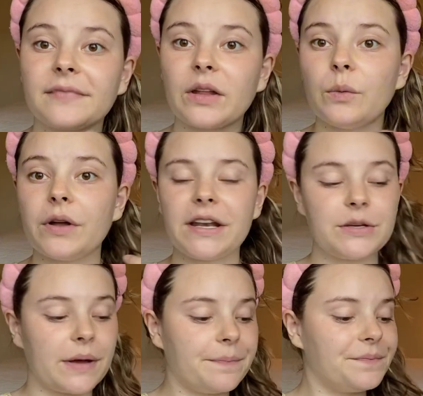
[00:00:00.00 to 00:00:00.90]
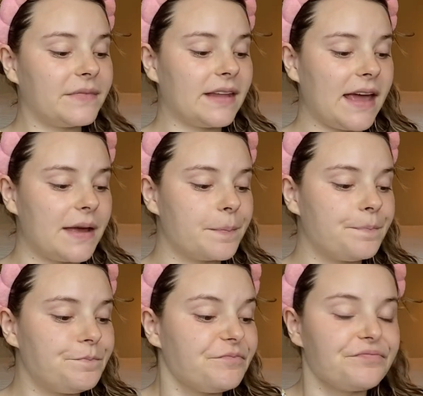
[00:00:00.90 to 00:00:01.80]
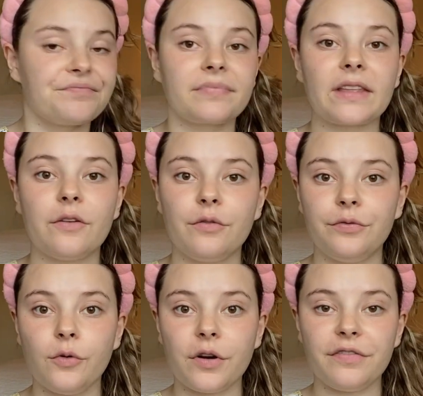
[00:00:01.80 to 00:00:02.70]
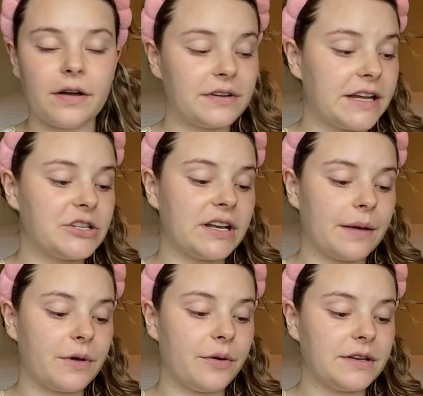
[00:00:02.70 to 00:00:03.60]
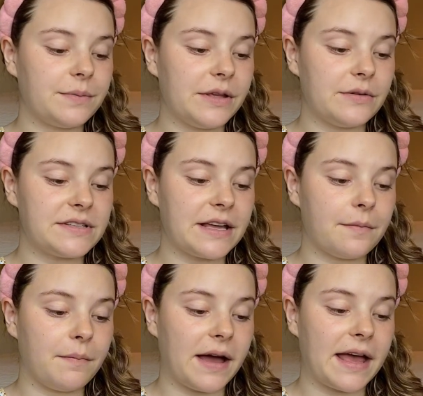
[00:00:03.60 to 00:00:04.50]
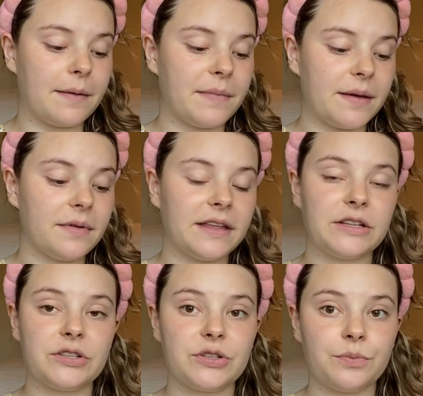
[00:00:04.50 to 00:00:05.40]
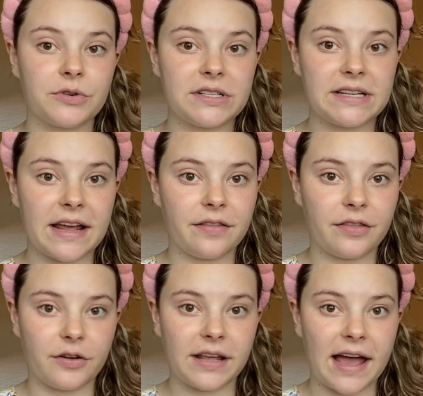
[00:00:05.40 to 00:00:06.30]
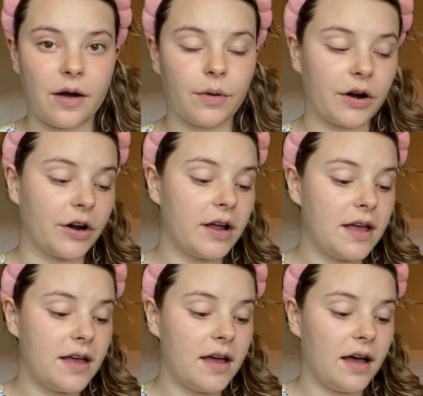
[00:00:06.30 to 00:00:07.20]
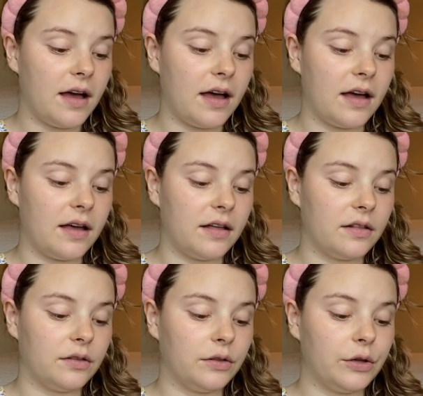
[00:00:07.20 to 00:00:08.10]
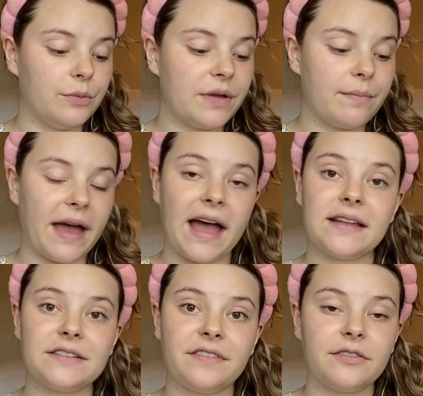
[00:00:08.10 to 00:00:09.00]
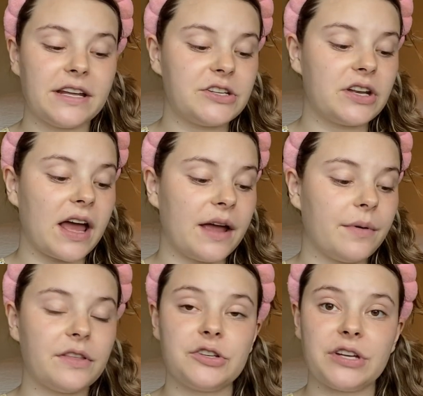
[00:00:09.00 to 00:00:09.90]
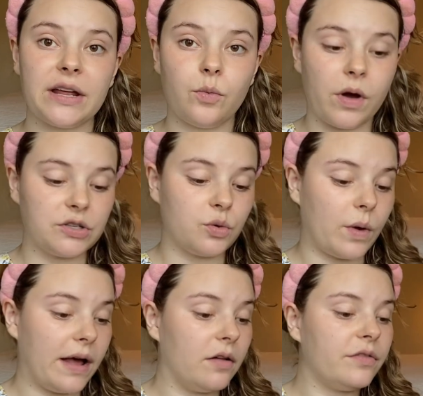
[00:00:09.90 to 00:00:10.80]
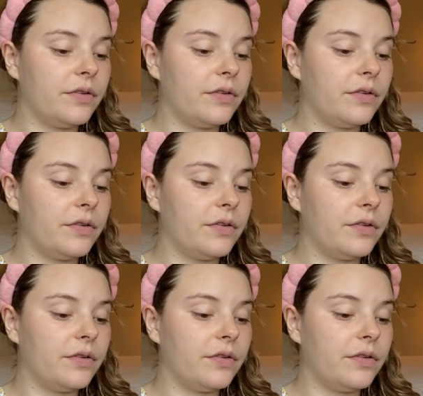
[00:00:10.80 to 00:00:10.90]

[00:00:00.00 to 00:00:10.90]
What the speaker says: we'll get into it. Okay. For foundation, I'm going to be using my Maybelline Superstay 30 Hour Lumi Matte foundation. I wear the shade 112.